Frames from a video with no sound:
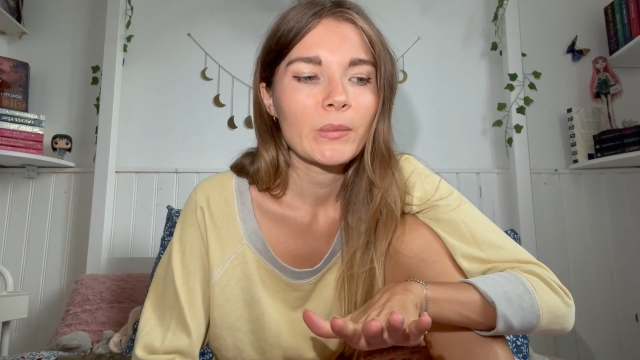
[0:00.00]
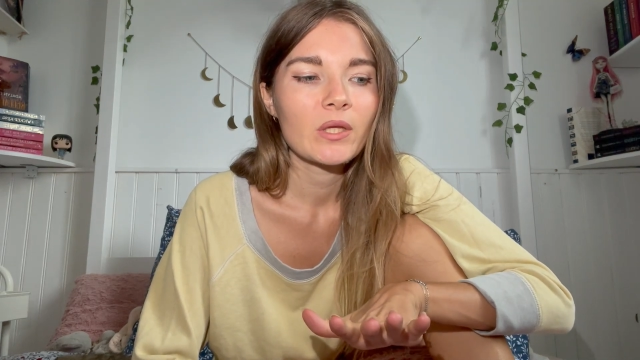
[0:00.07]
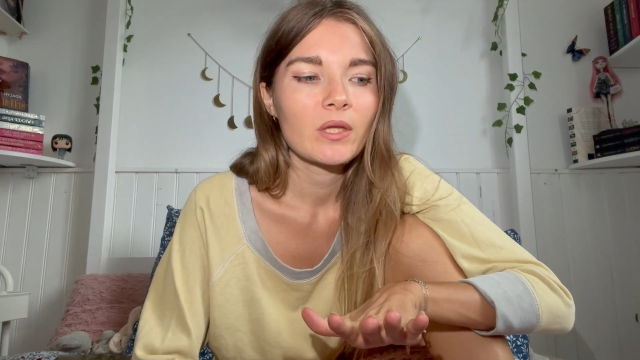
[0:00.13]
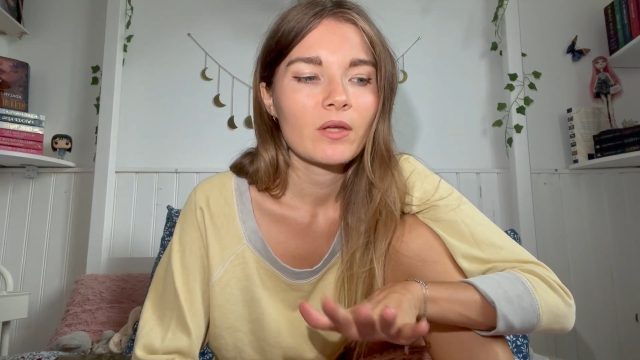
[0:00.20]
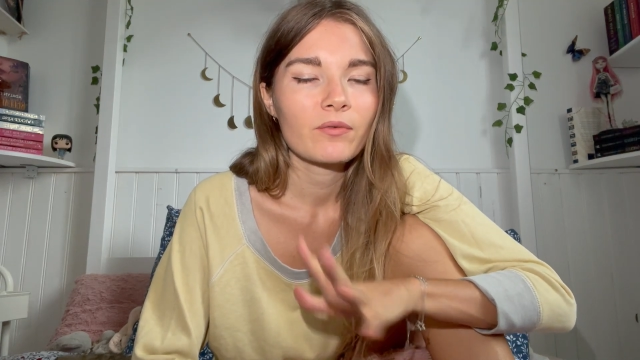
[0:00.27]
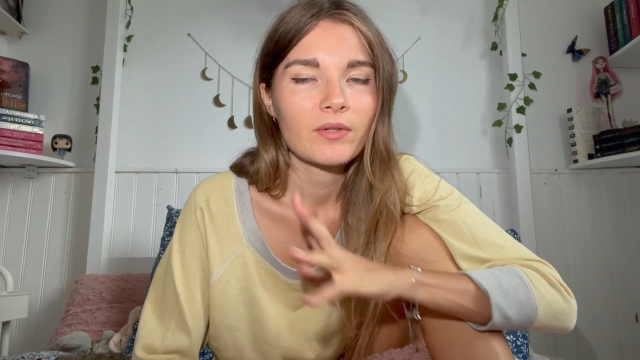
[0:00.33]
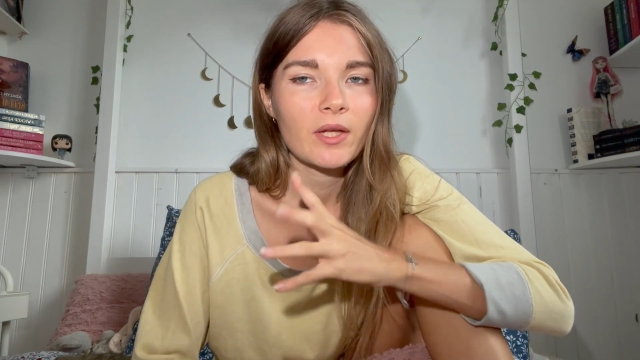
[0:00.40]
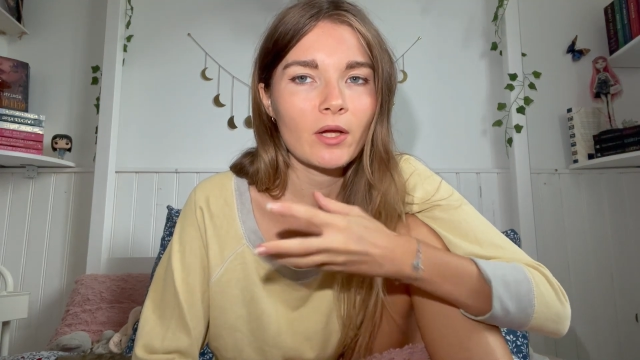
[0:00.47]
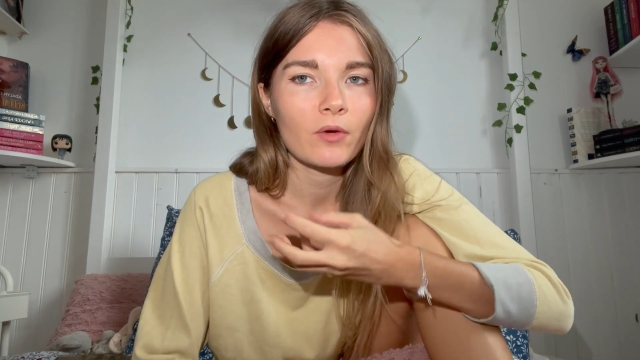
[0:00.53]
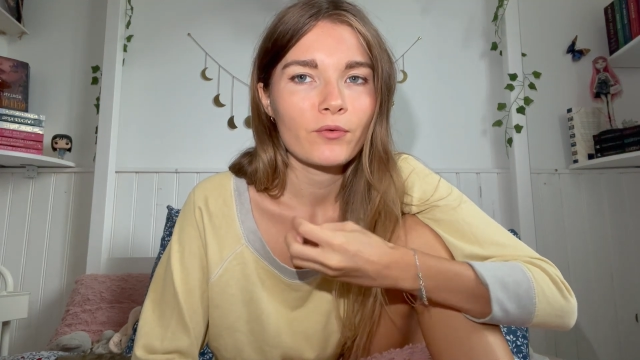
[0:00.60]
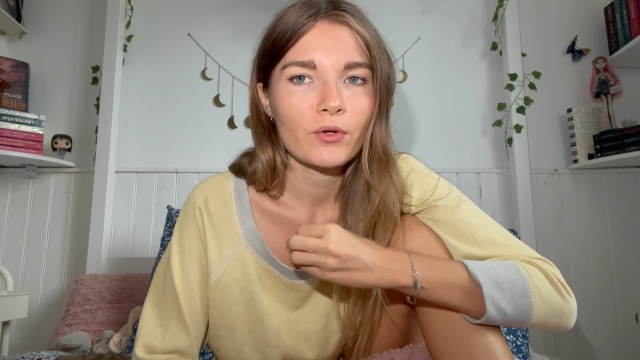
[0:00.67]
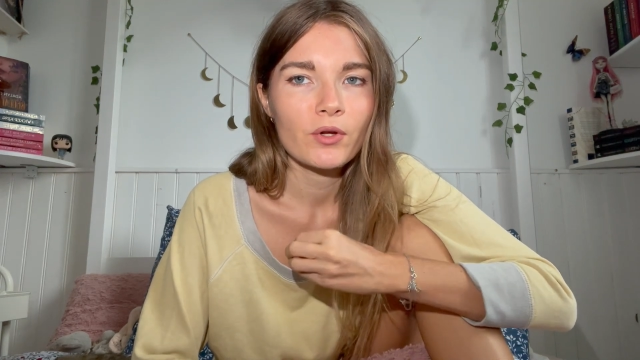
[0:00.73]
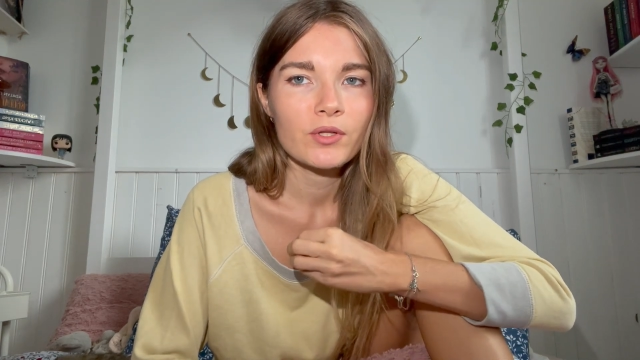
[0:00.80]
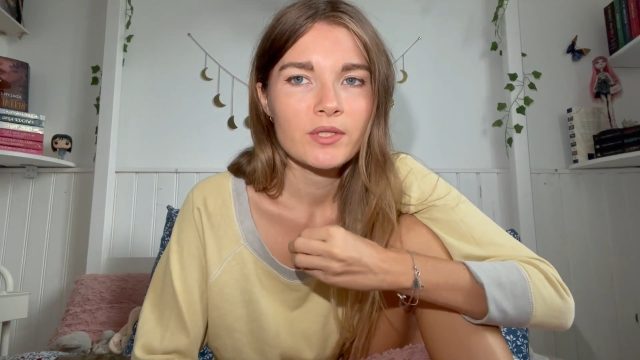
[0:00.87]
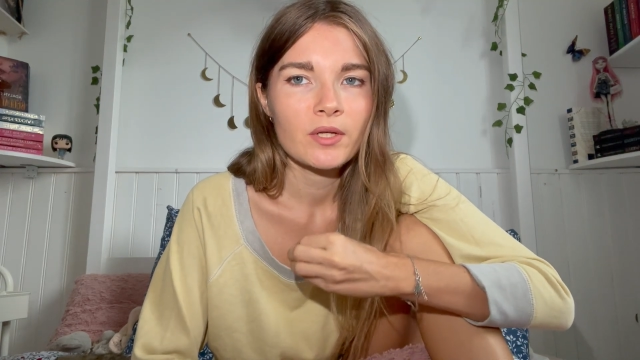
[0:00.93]
if they are
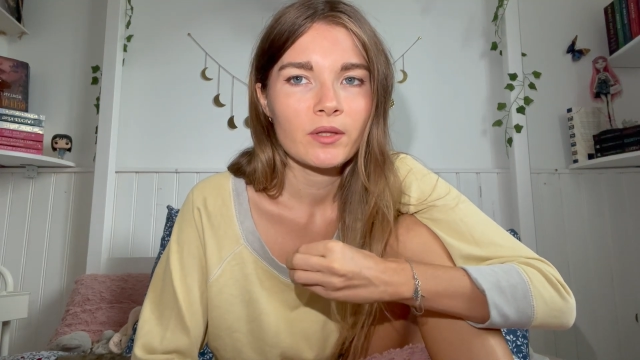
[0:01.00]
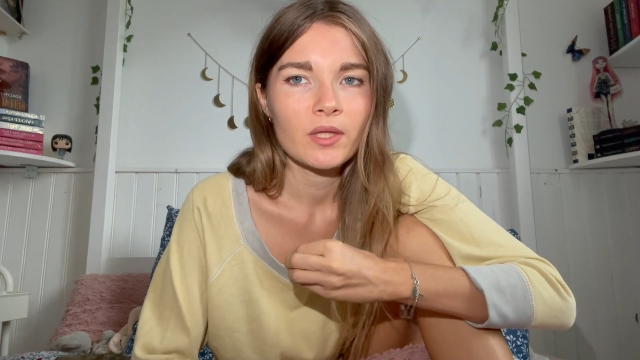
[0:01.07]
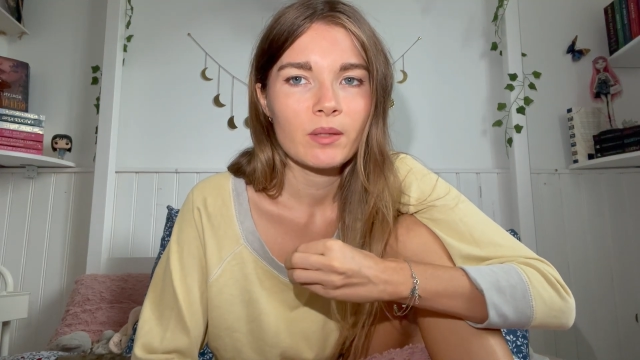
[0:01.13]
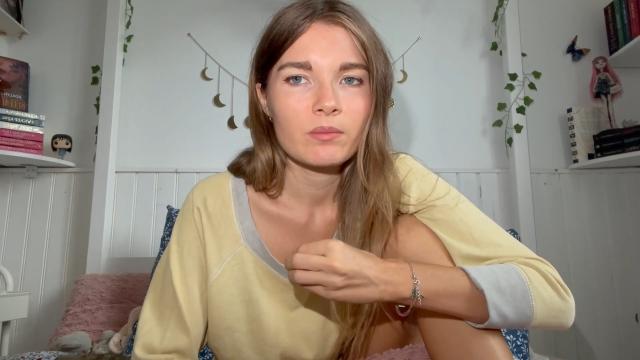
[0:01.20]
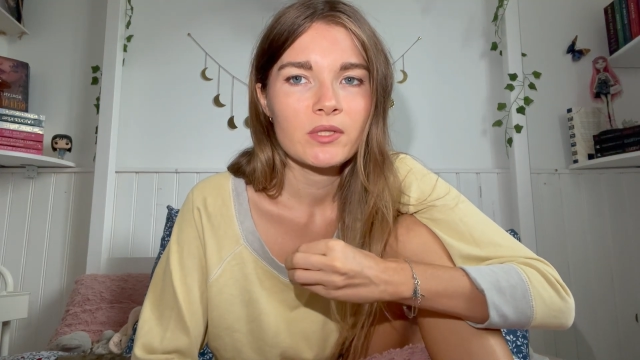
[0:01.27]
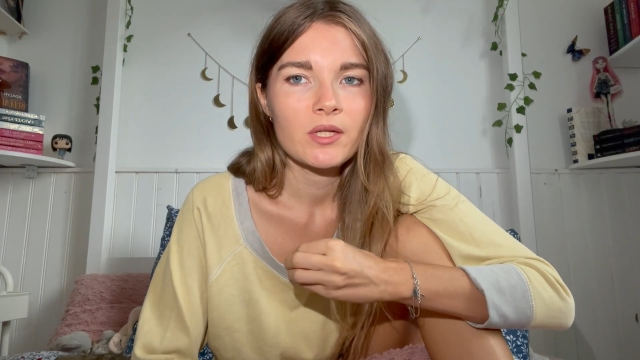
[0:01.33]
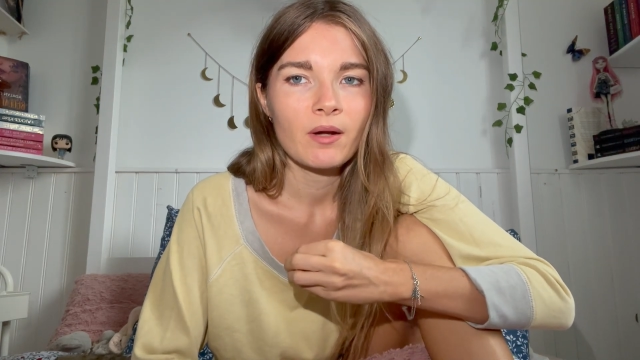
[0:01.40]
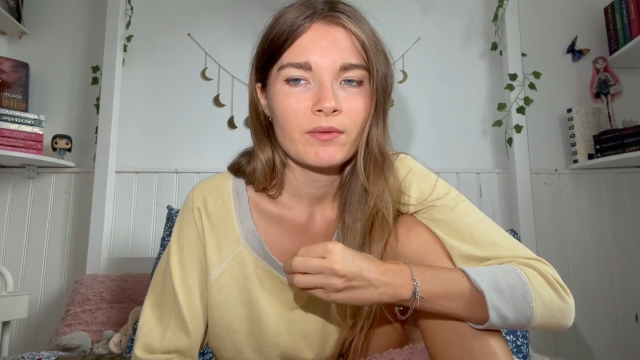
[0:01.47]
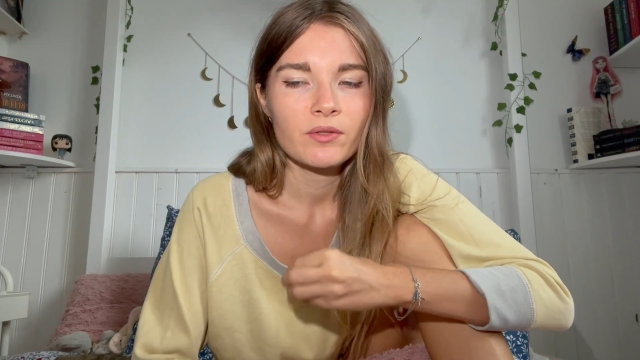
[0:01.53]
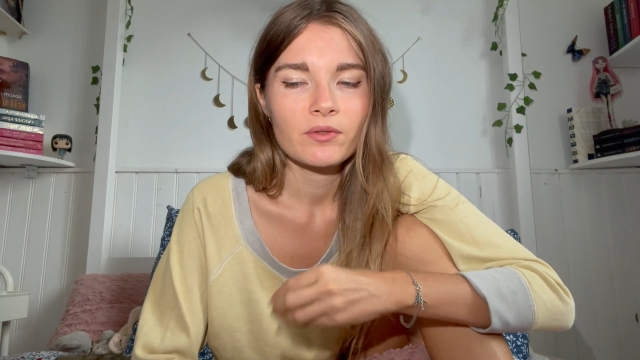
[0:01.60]
focusing on themselves,